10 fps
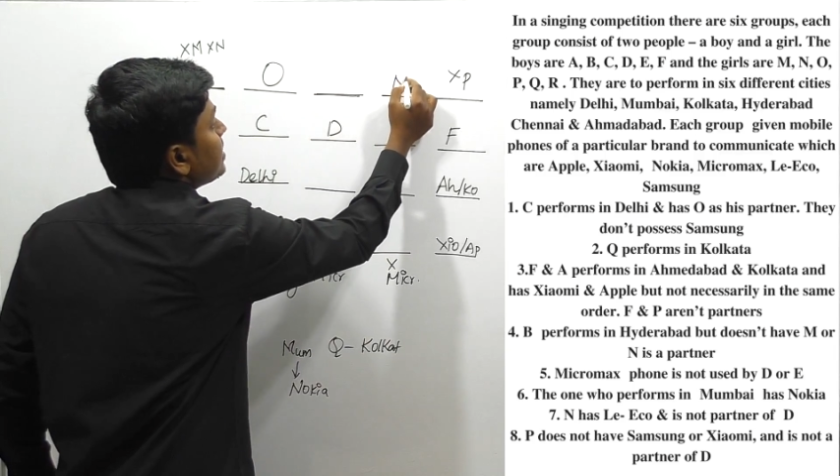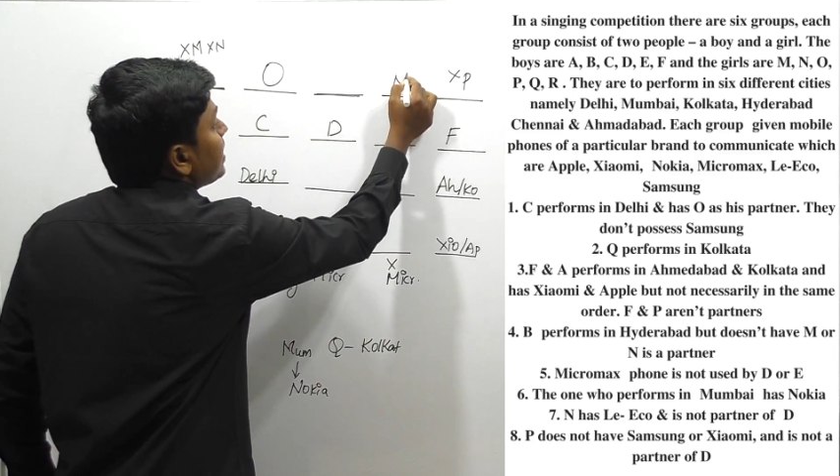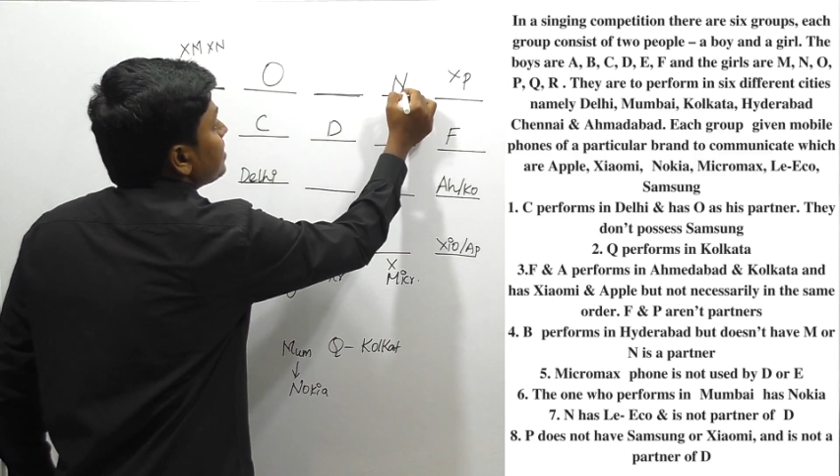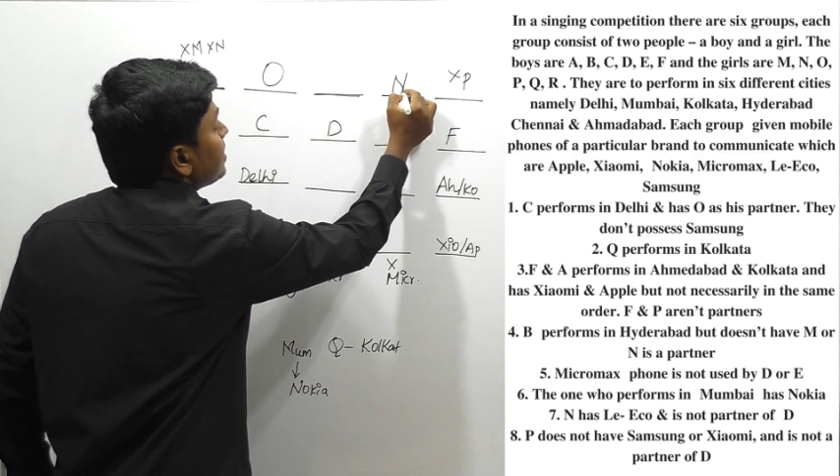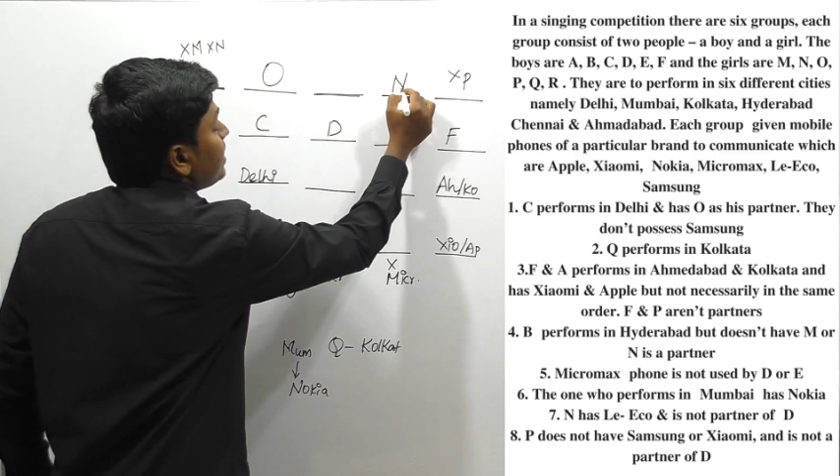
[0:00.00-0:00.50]

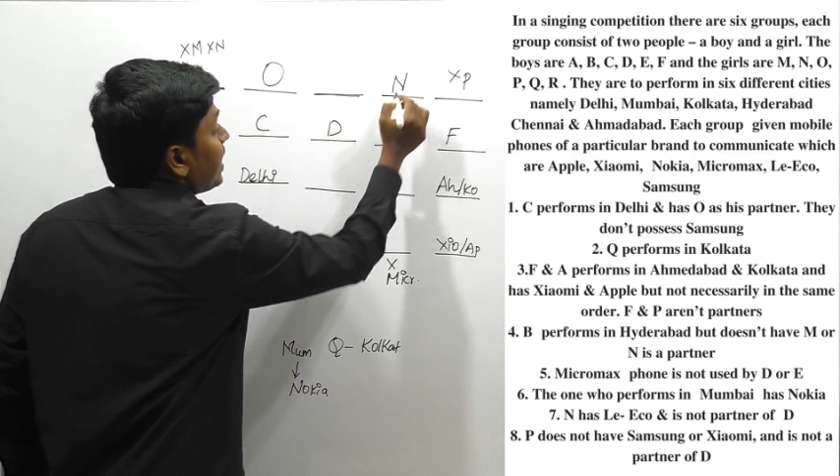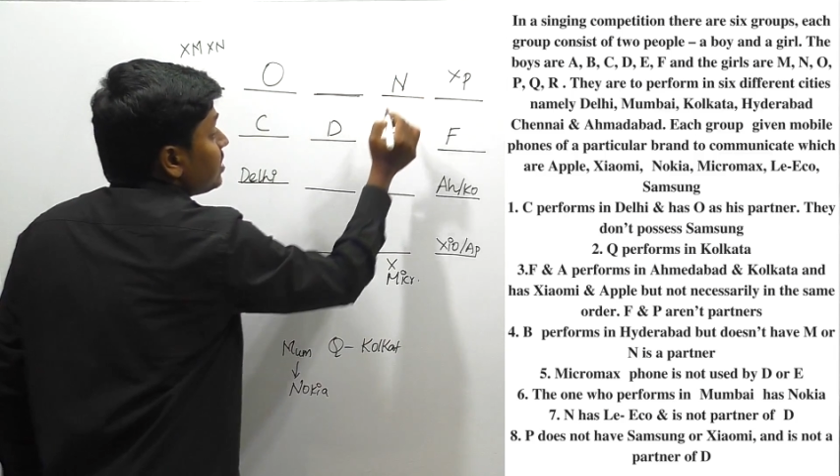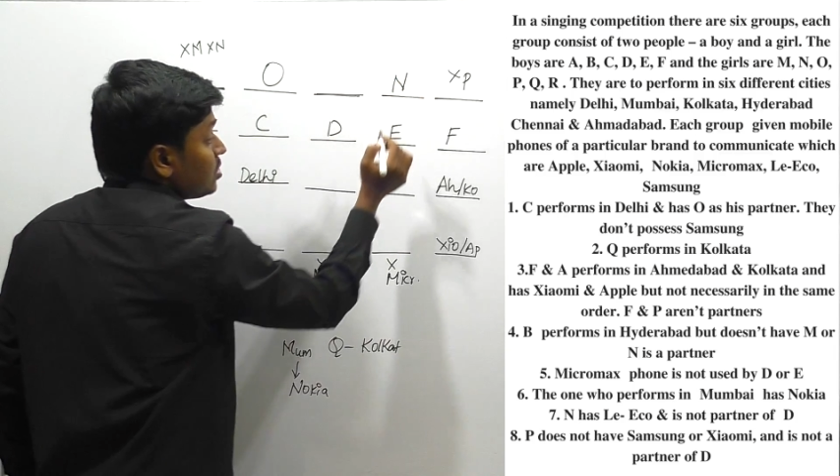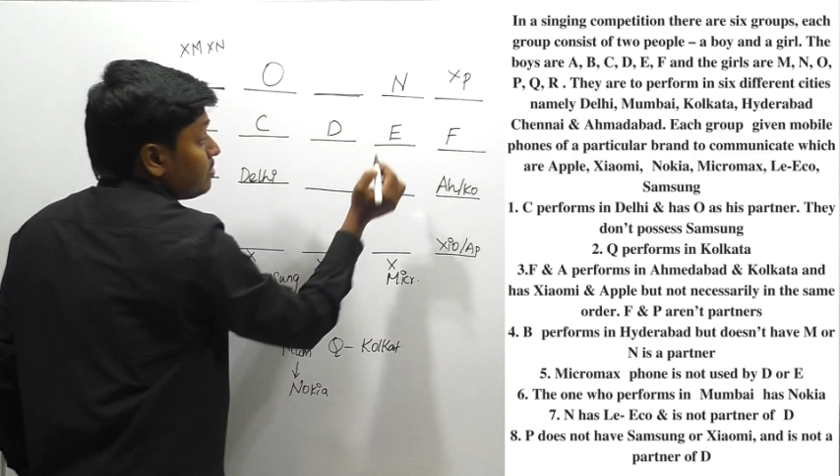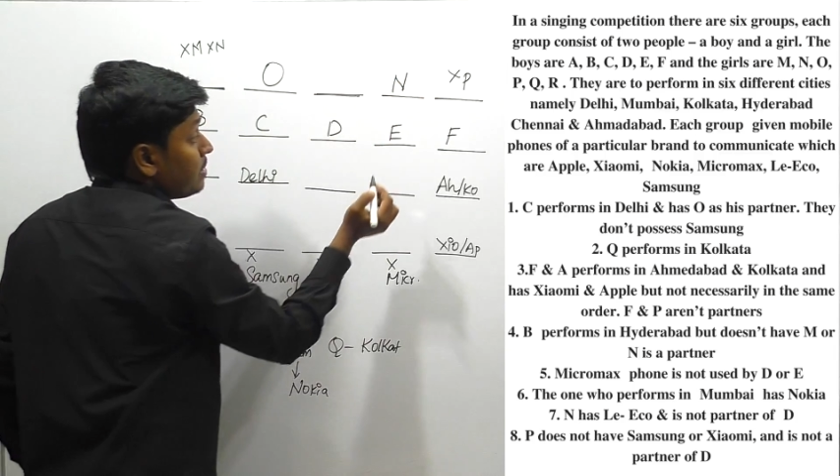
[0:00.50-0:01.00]
chance that
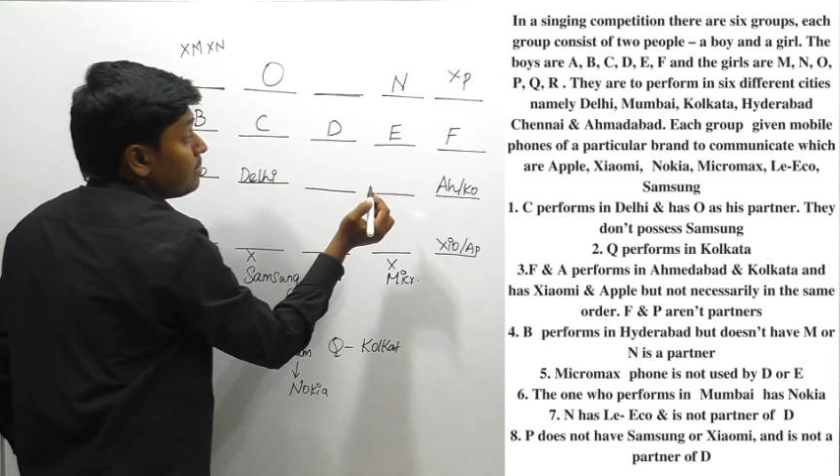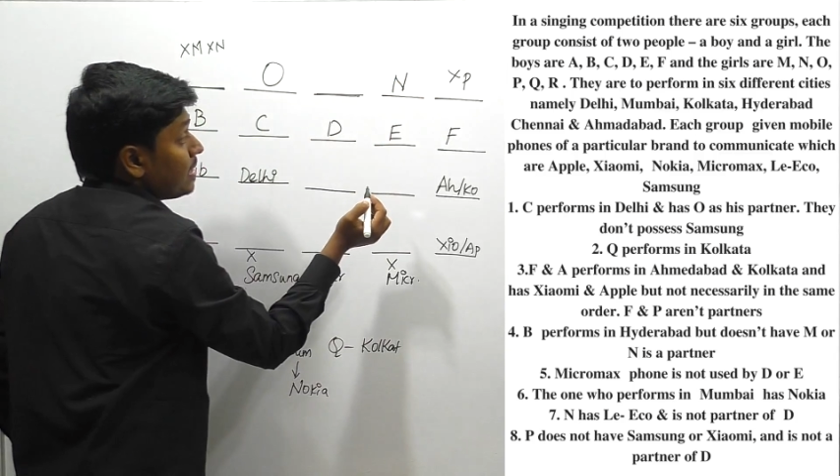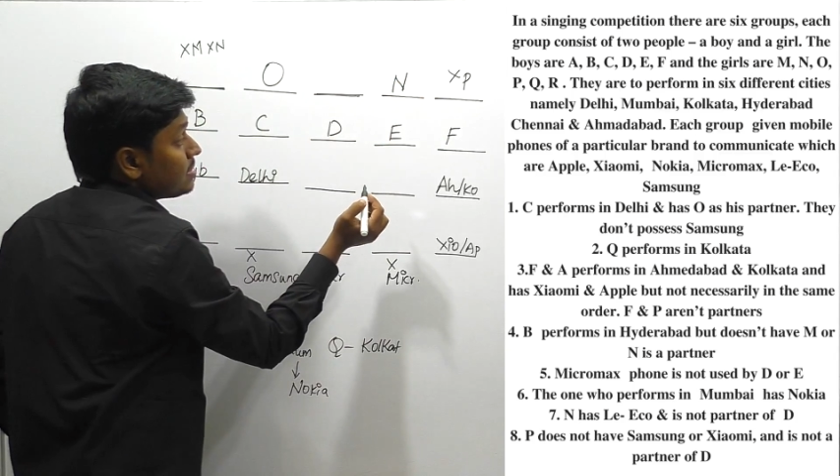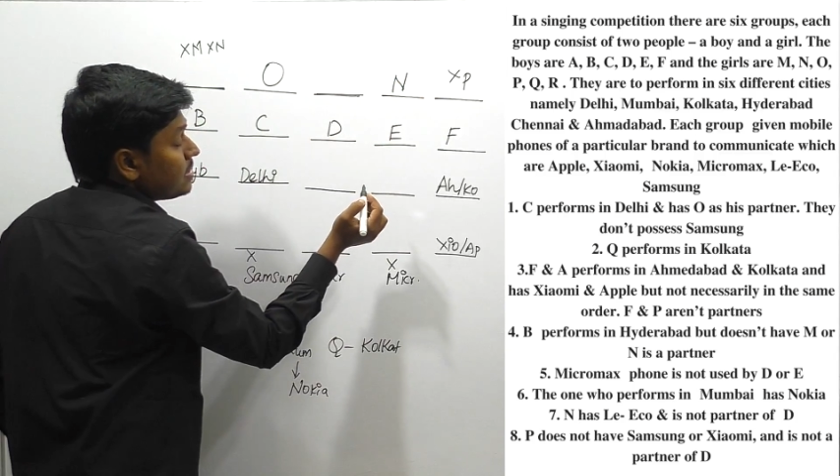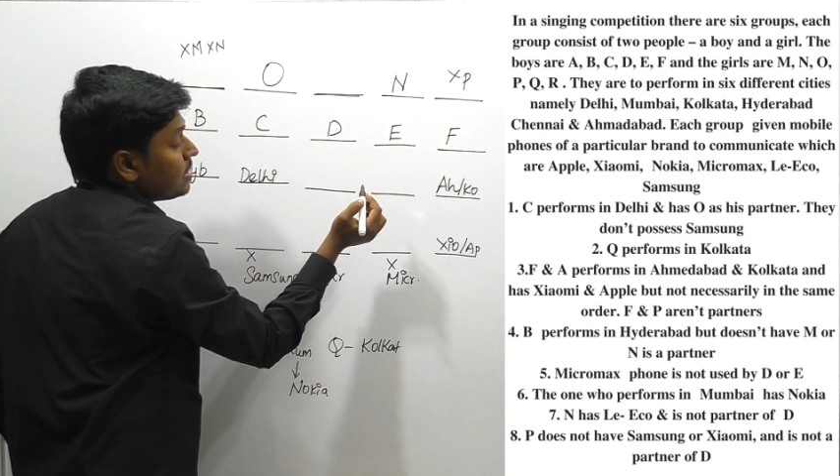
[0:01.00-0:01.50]
N should be
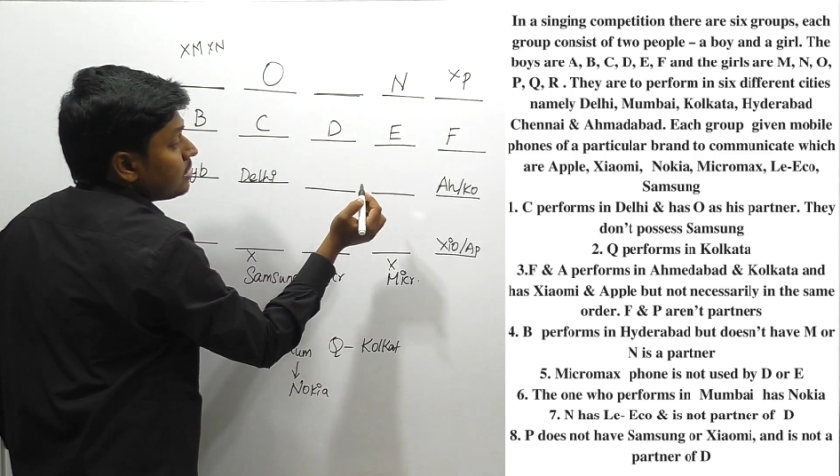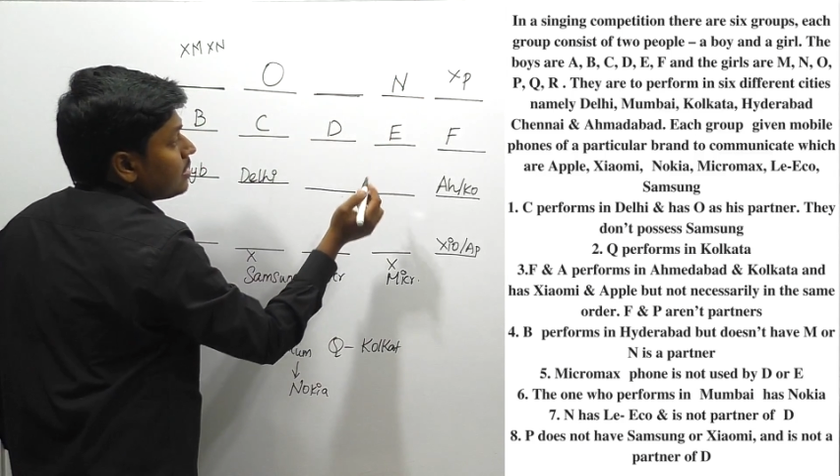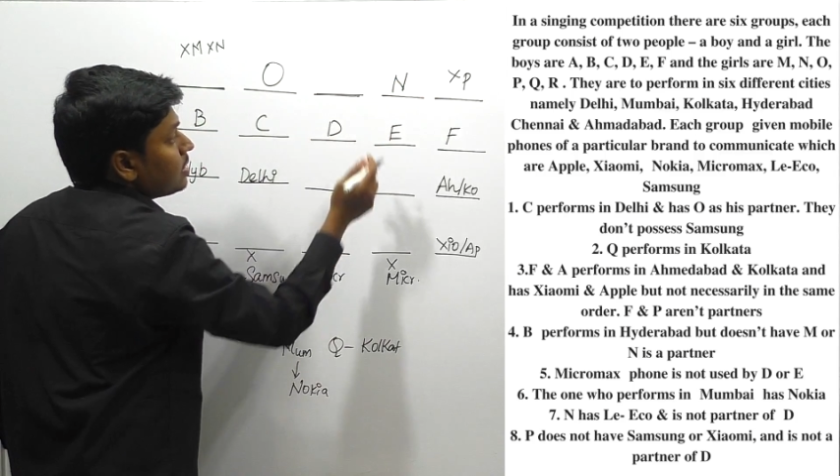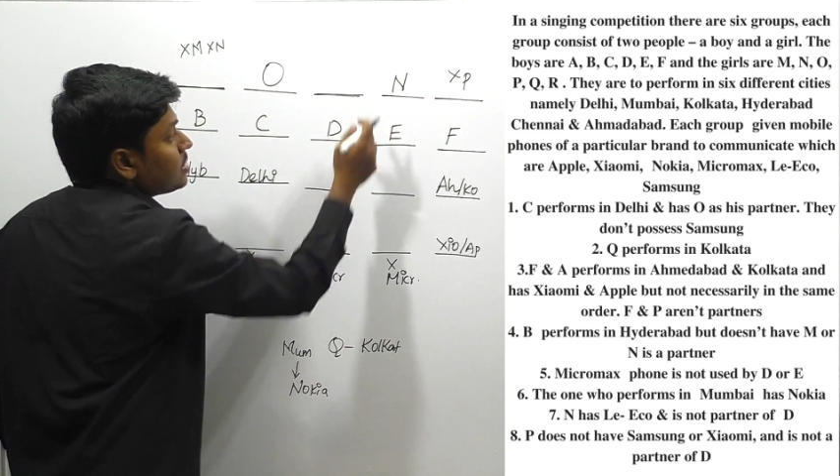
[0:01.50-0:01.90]
placed here.